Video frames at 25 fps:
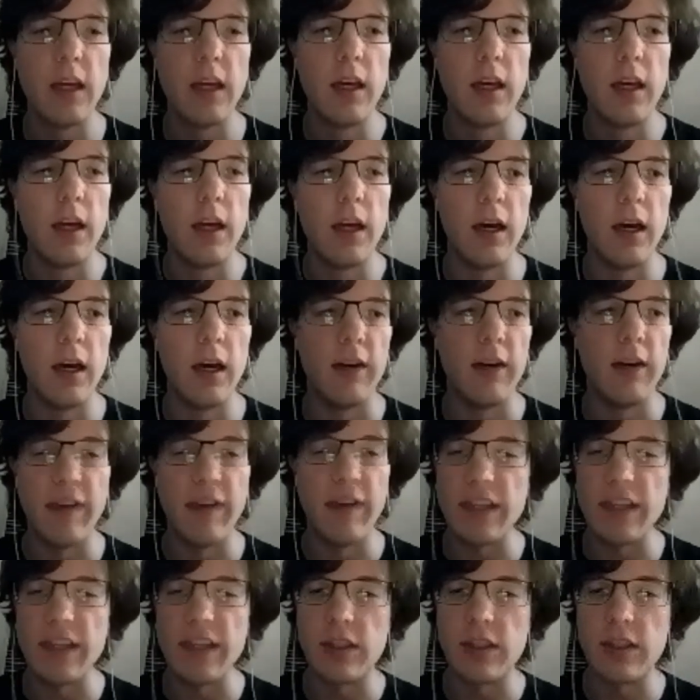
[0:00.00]

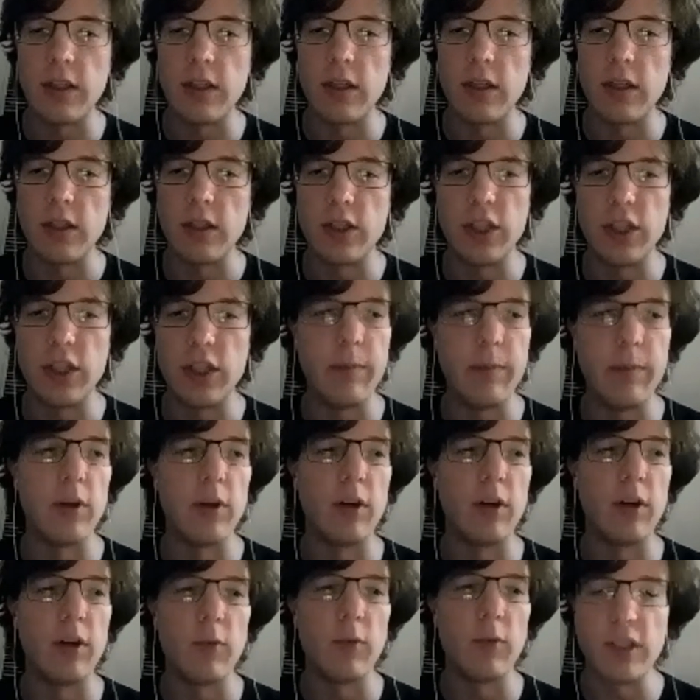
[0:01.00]
faster, cheaper, more
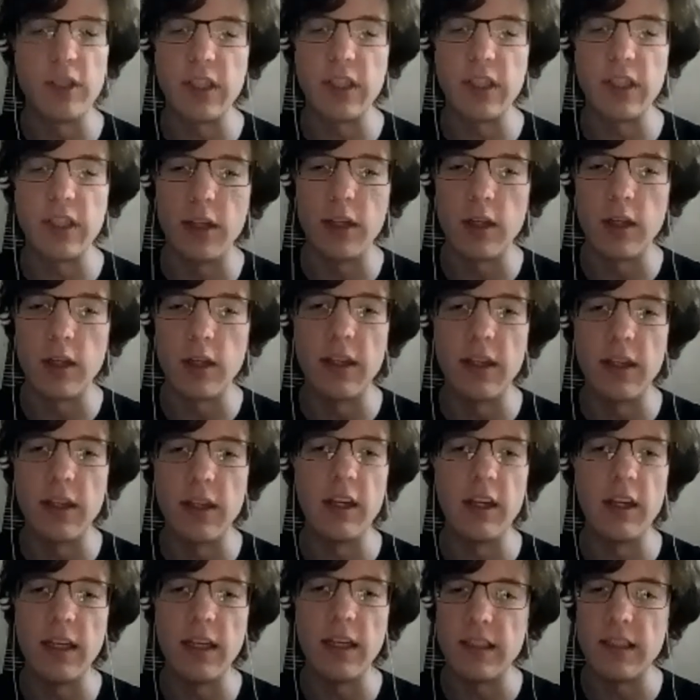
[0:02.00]
secure than
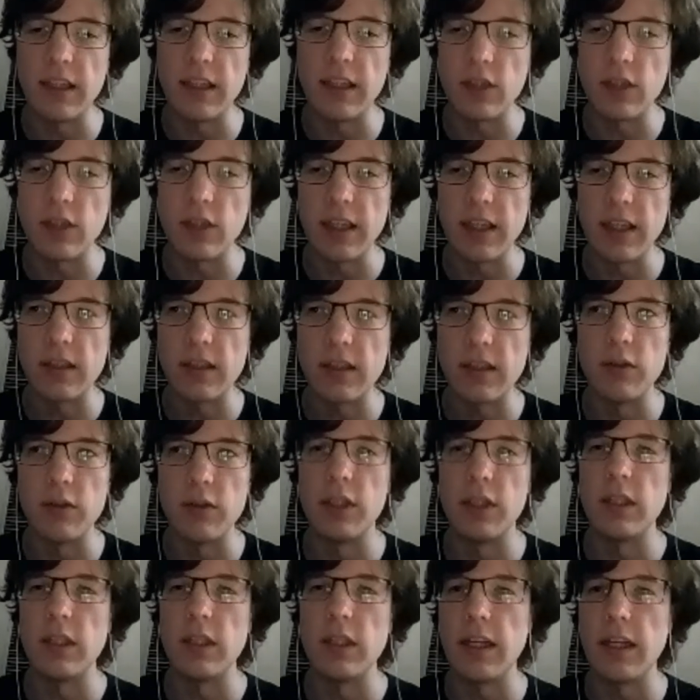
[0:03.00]
any centralized
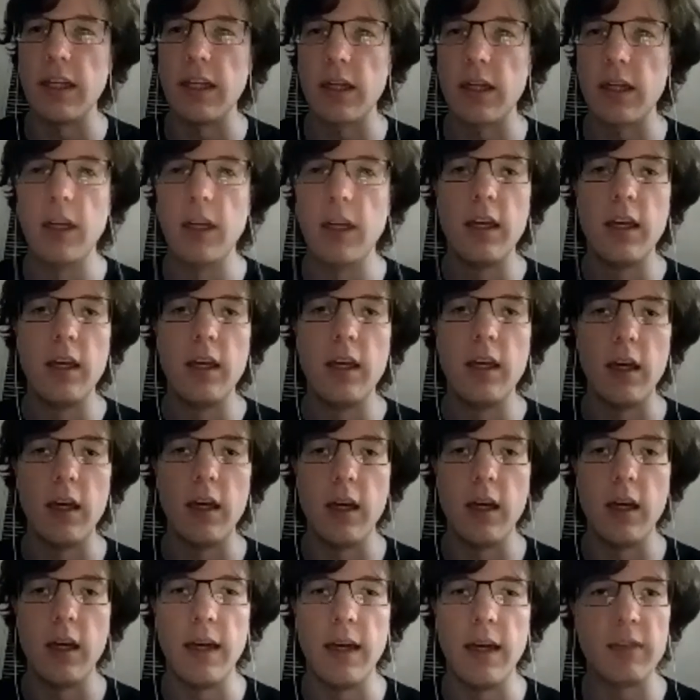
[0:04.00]
solution like
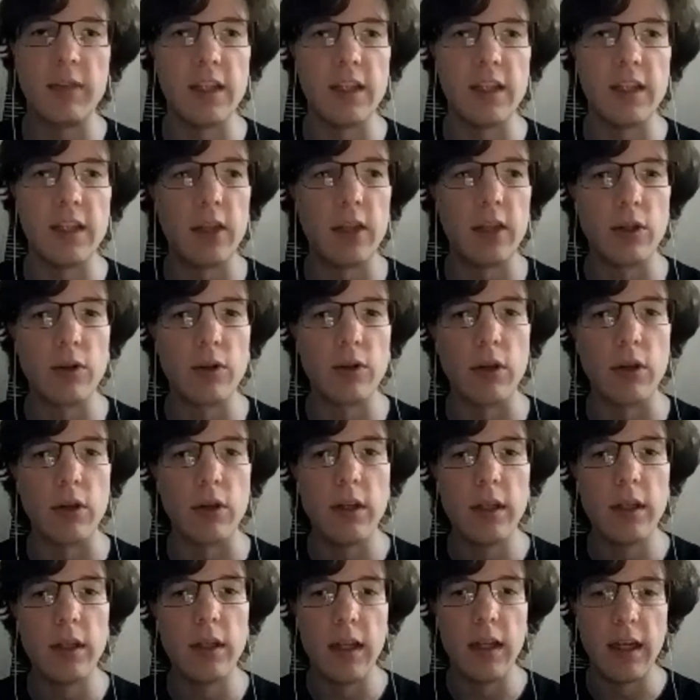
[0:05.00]
Amazon or Google.
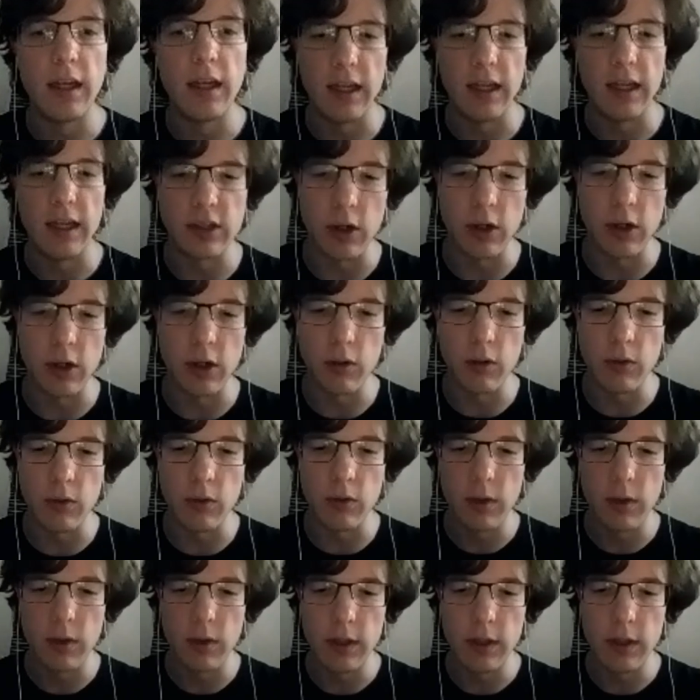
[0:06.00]
And so,